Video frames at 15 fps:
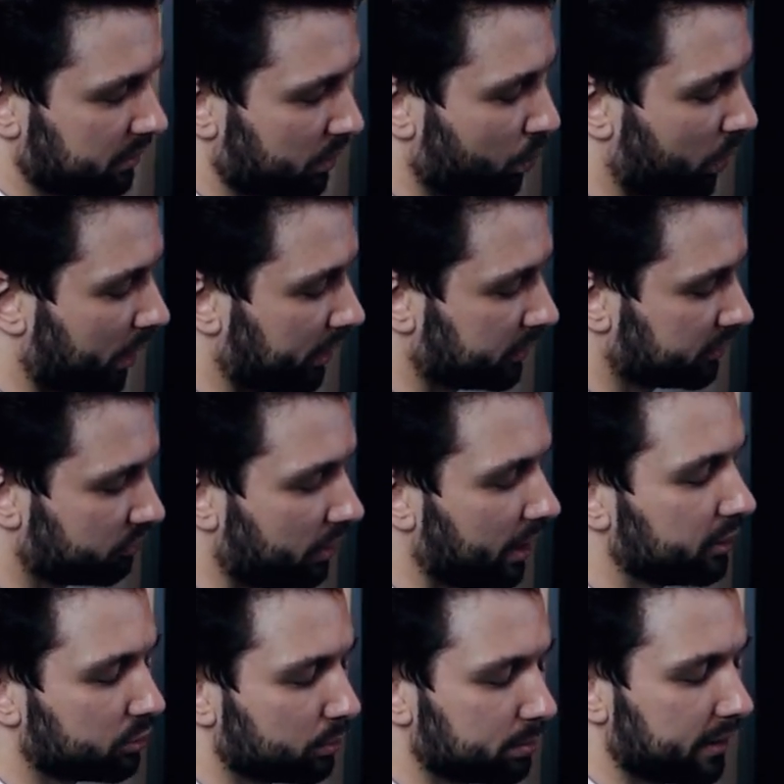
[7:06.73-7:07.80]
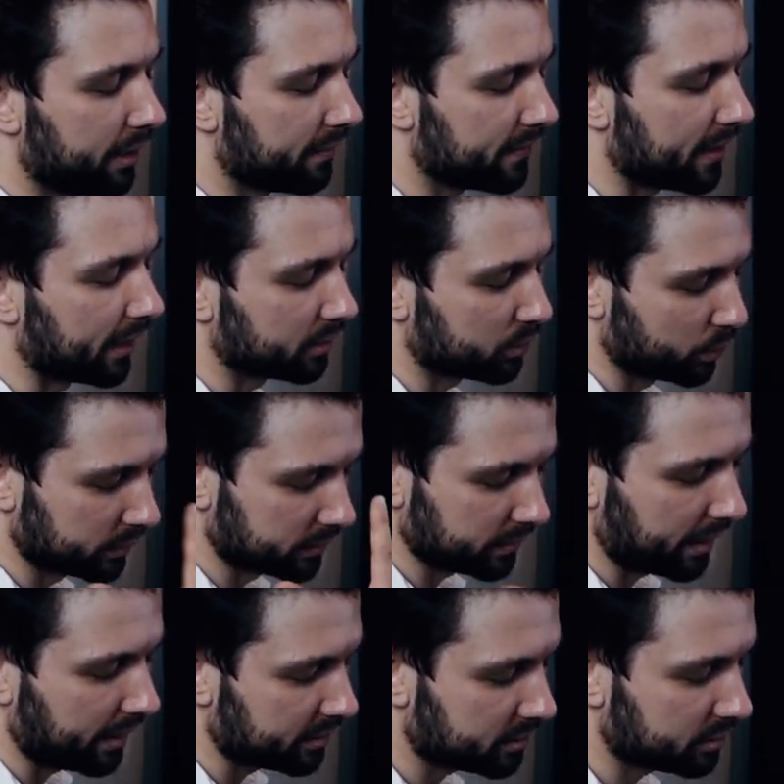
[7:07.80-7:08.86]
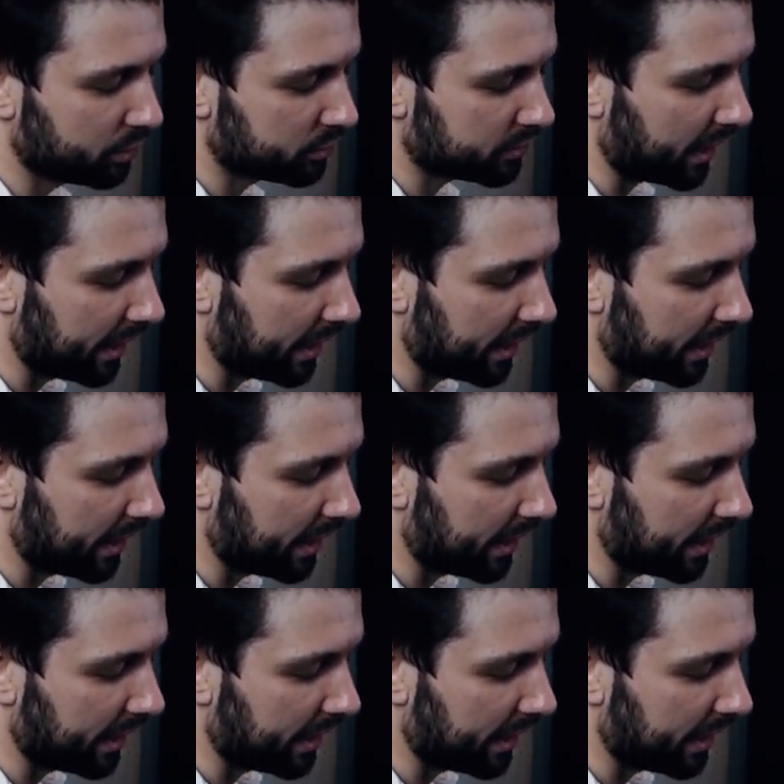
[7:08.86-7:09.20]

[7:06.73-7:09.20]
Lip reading: while trying to play that with eyes closed,